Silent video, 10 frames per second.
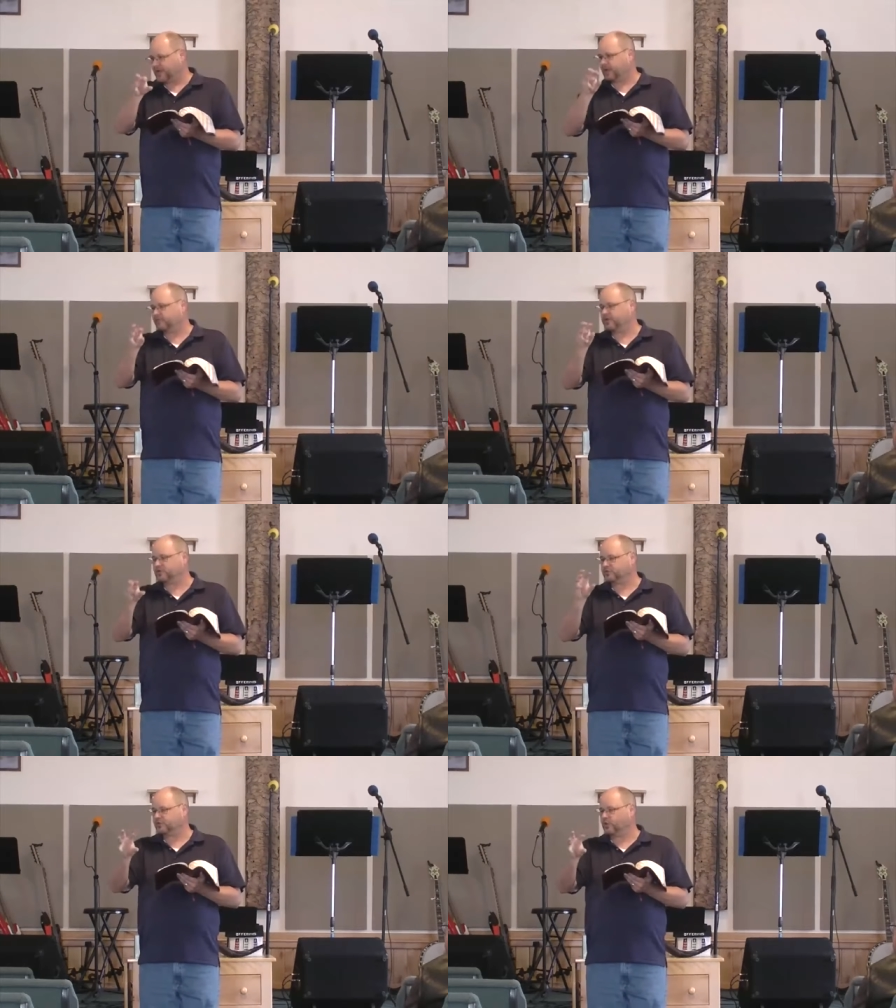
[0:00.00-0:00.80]
eat of
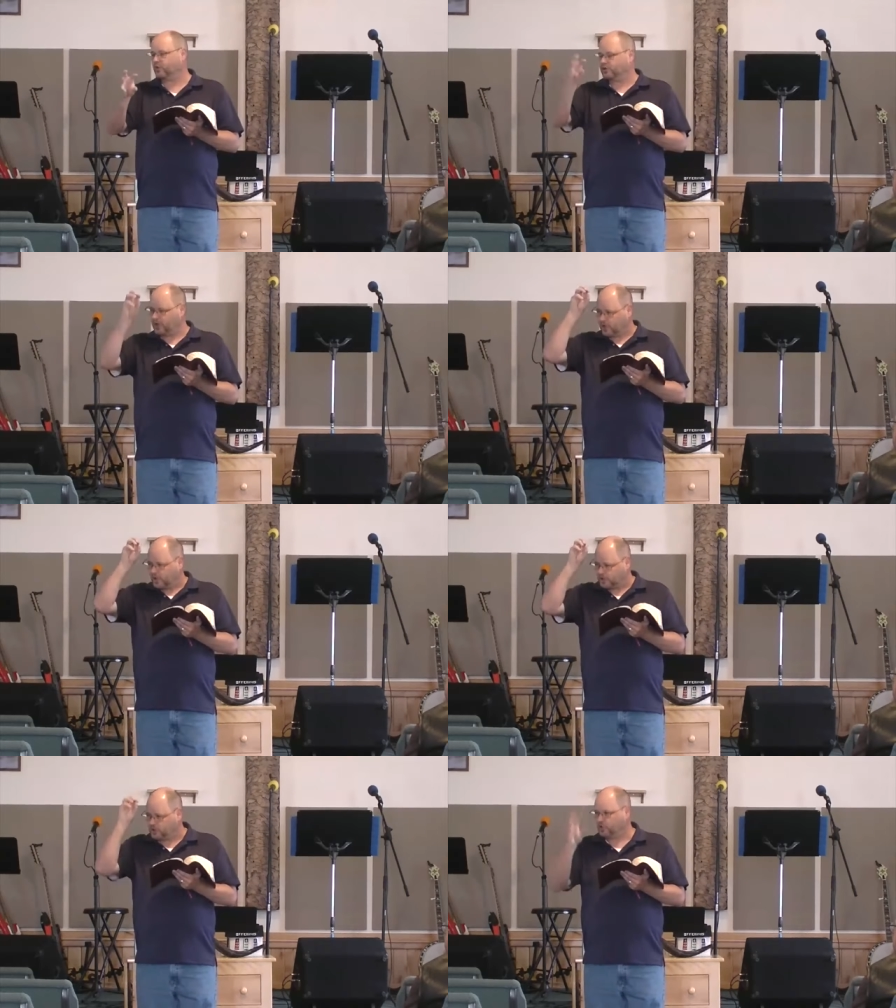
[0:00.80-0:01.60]
this fruit,
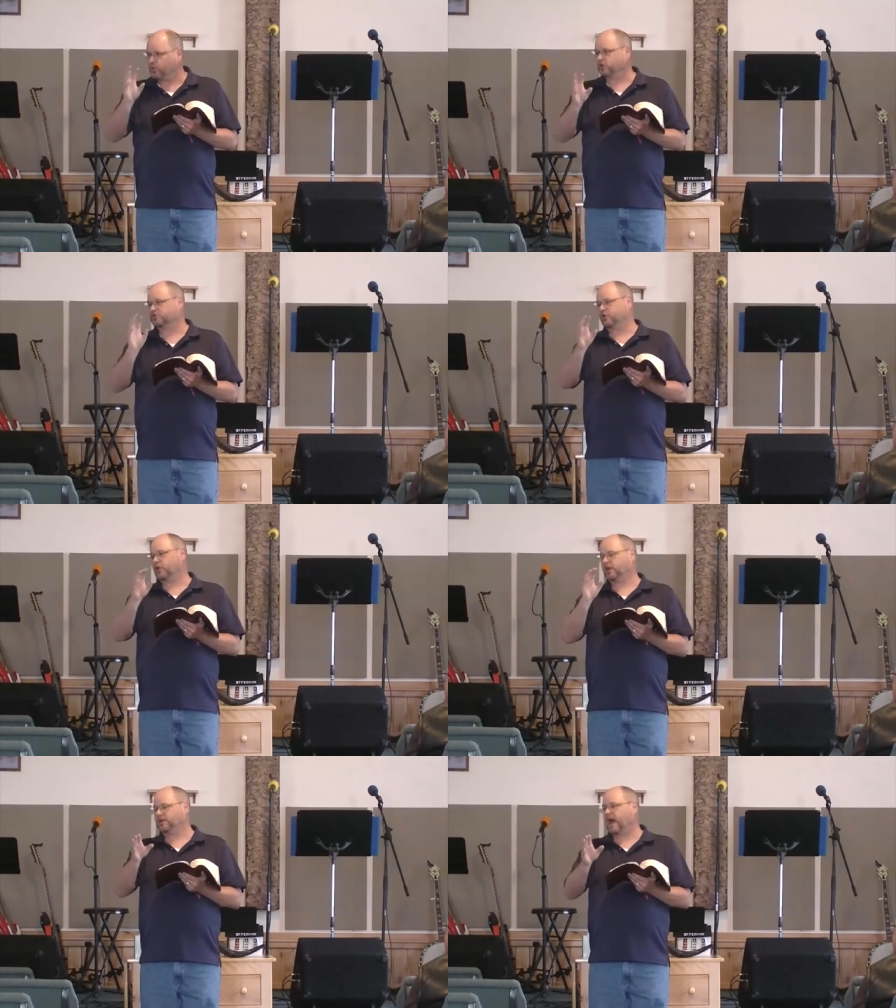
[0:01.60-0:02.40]
you will
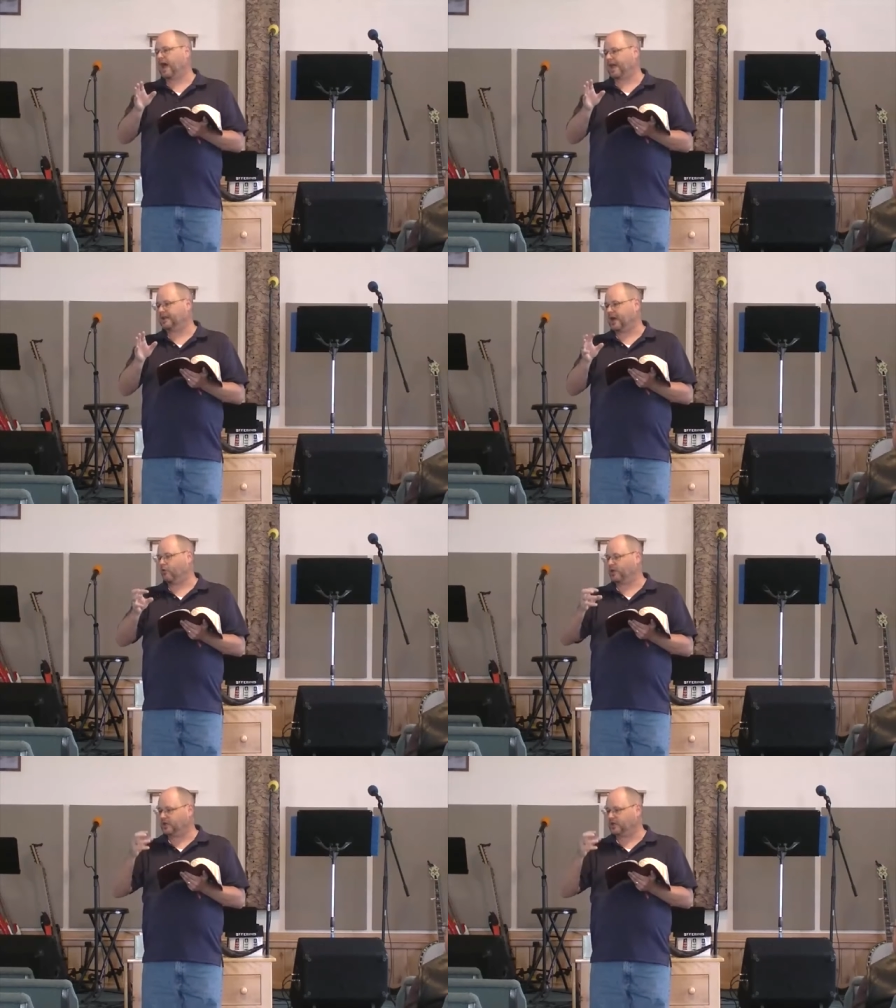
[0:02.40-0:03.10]
surely die. Now,